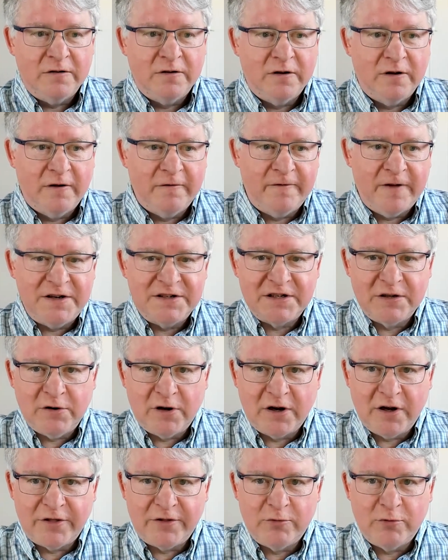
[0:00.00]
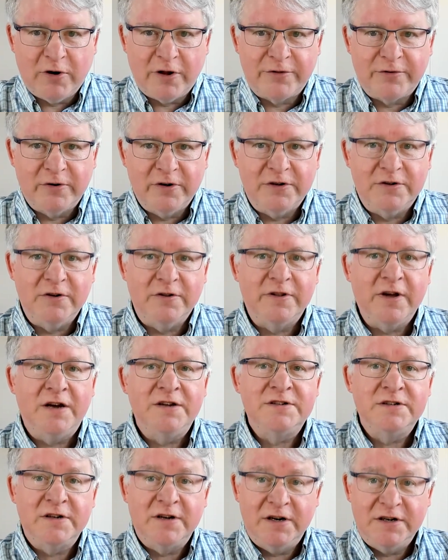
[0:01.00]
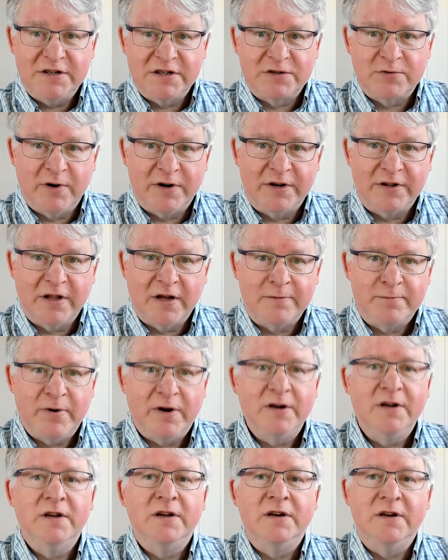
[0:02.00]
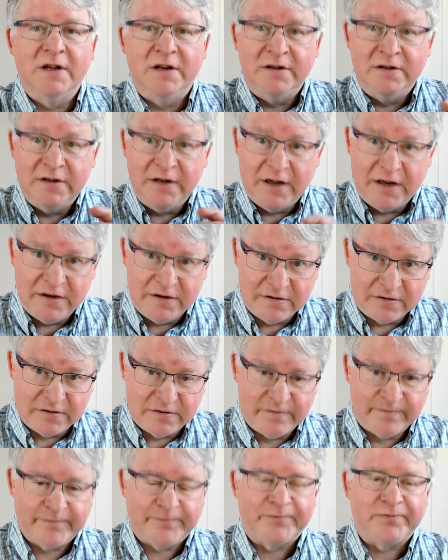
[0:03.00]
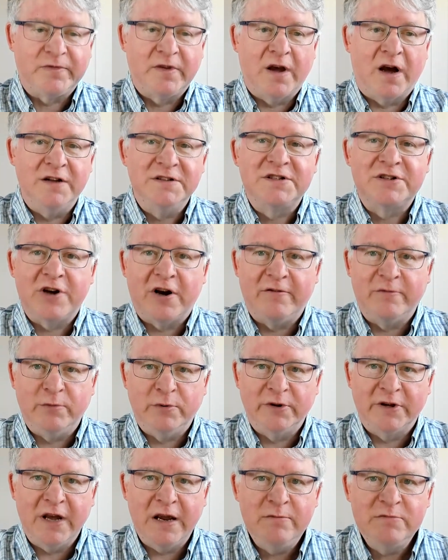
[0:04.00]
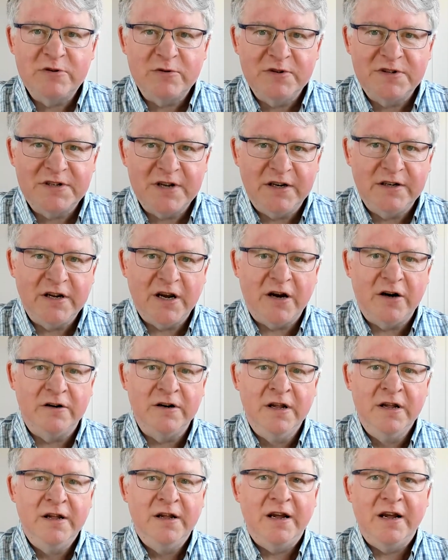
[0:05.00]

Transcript: eventually I got through all 32,000, and I just went to that bucket, and unsolvable games were sent out.